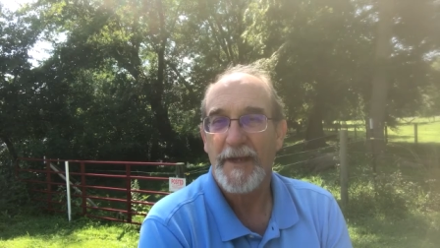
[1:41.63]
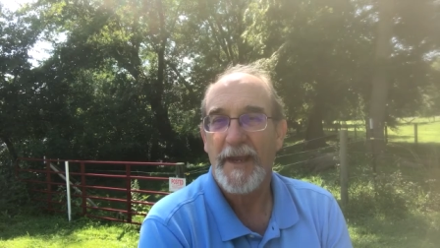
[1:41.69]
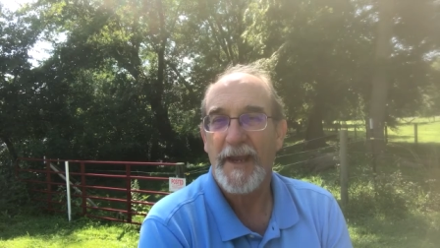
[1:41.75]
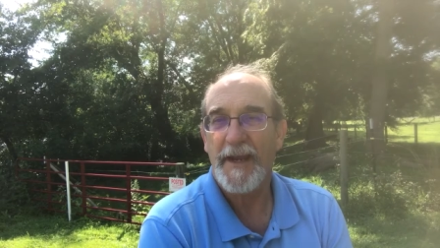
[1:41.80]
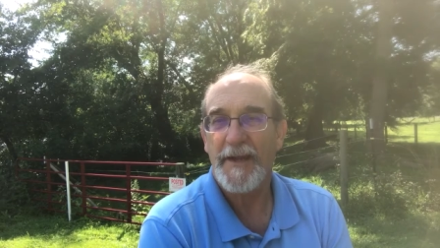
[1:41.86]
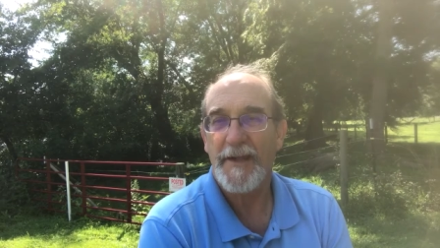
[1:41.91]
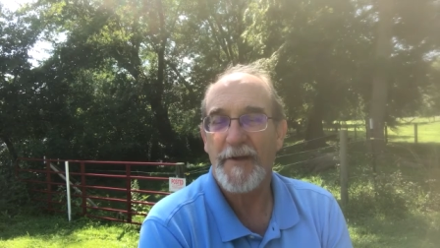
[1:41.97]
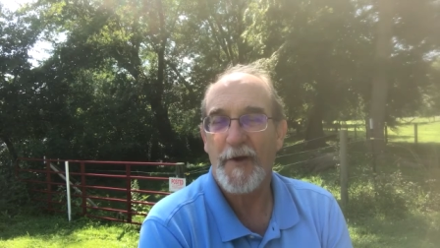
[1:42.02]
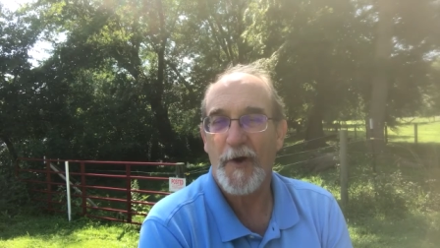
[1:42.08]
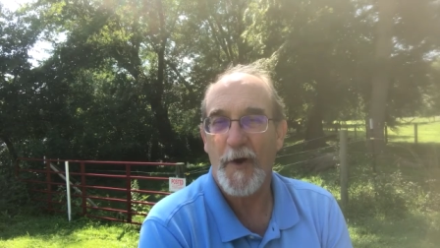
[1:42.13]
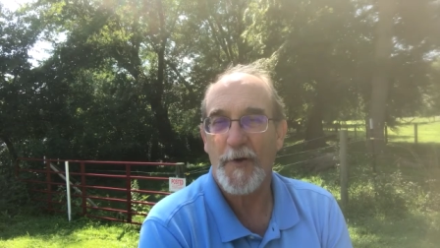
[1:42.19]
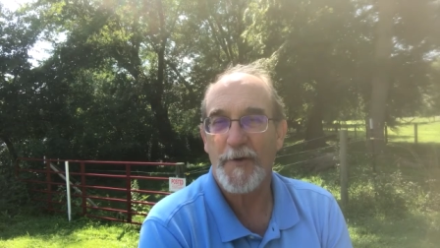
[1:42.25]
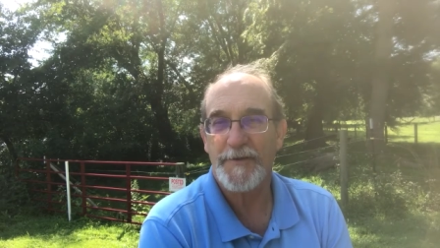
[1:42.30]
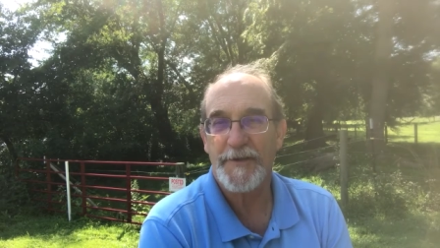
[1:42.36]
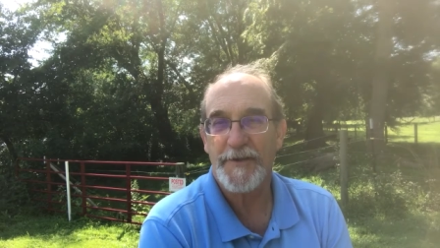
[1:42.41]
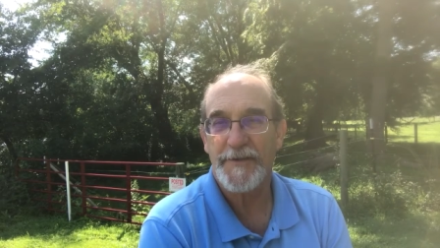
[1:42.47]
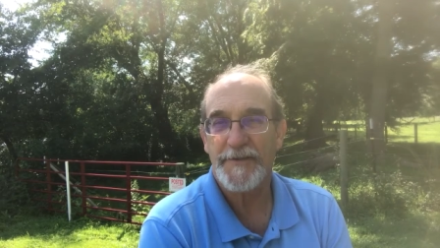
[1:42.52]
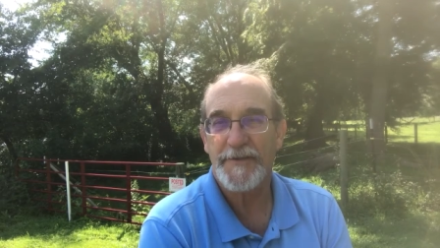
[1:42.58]
And he
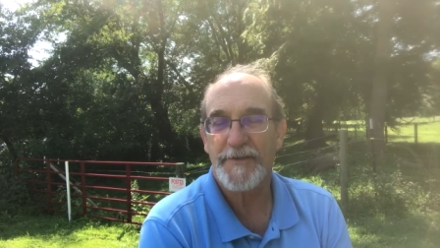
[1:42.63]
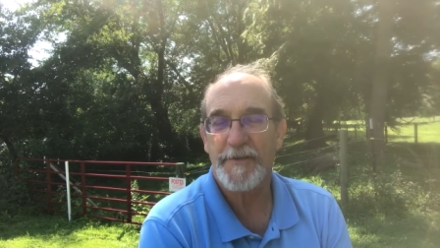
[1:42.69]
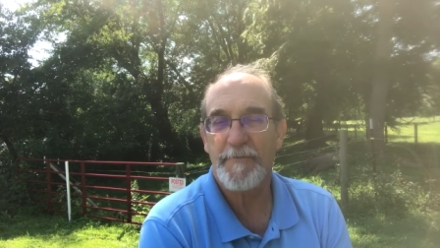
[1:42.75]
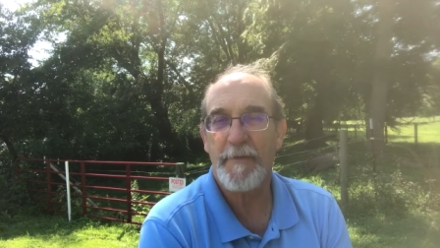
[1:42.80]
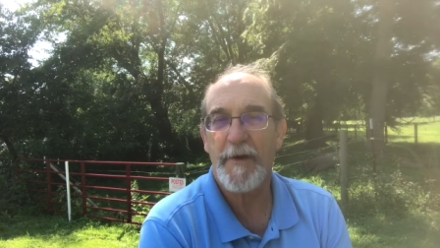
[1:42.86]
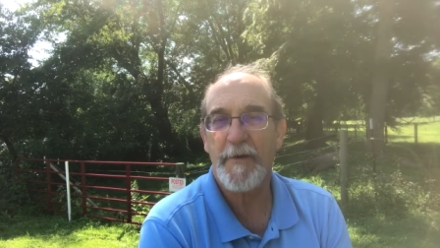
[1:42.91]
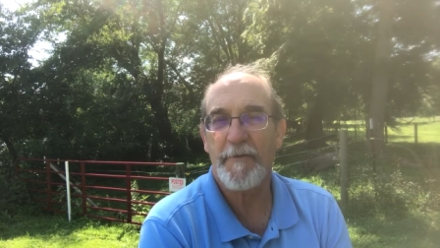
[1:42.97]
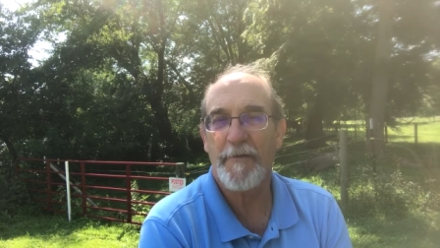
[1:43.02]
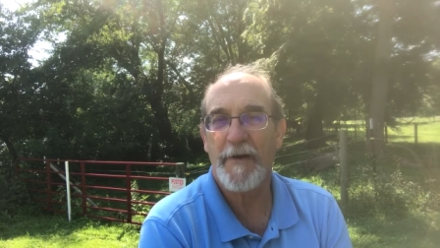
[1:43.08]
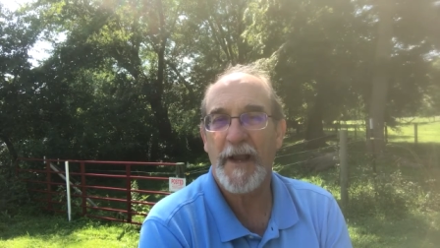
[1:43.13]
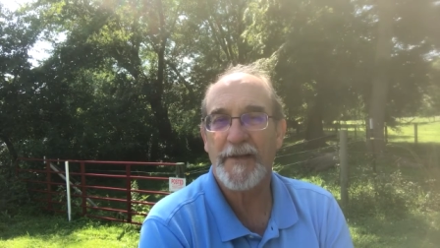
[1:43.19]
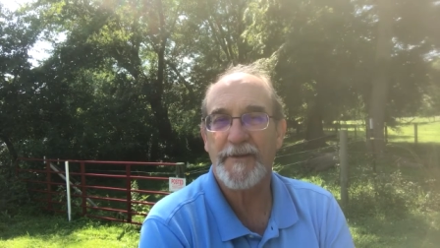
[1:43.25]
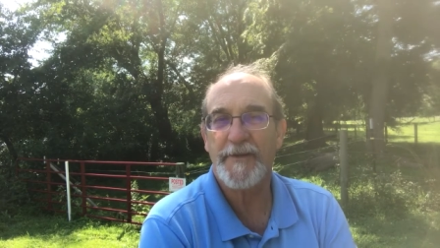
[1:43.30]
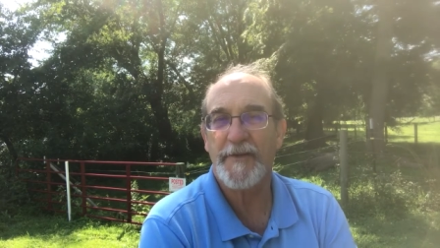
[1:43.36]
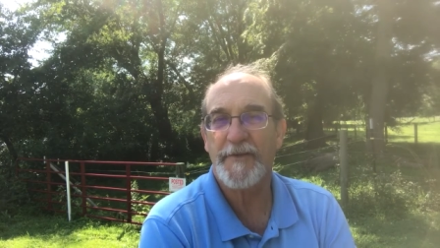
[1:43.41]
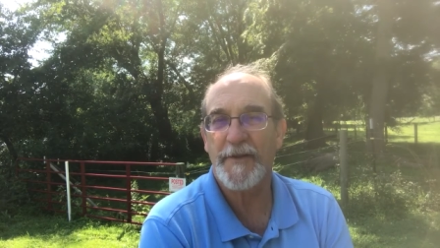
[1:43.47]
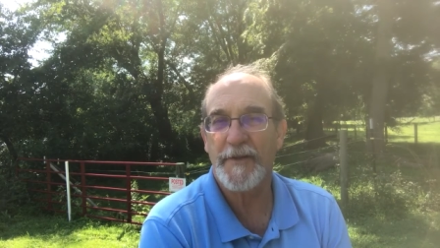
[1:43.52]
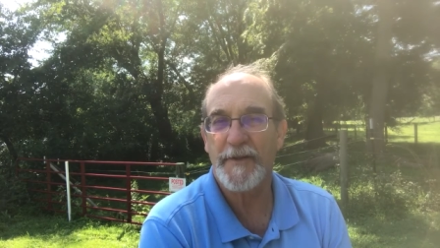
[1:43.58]
calls us. The mere fact
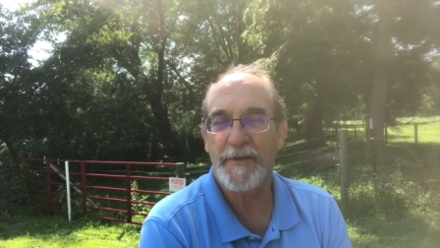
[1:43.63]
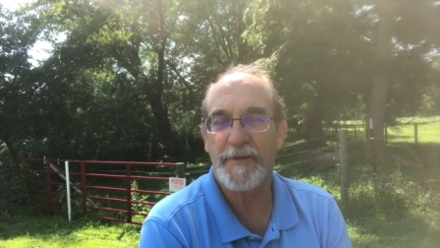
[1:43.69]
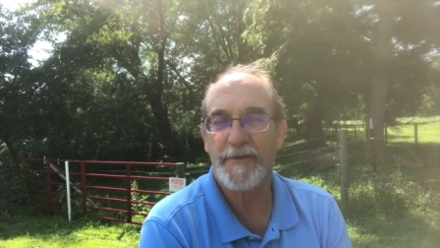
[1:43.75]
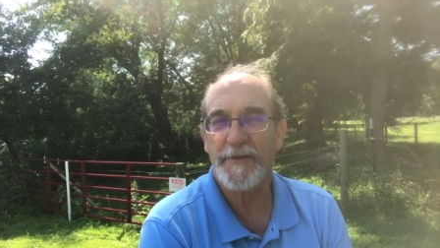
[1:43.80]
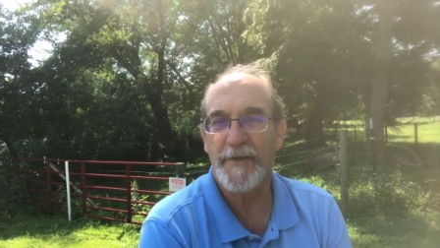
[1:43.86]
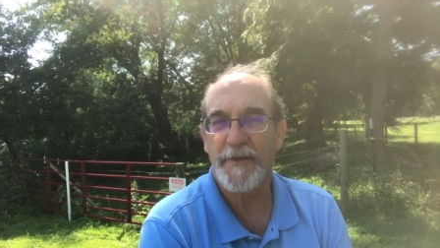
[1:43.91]
that the,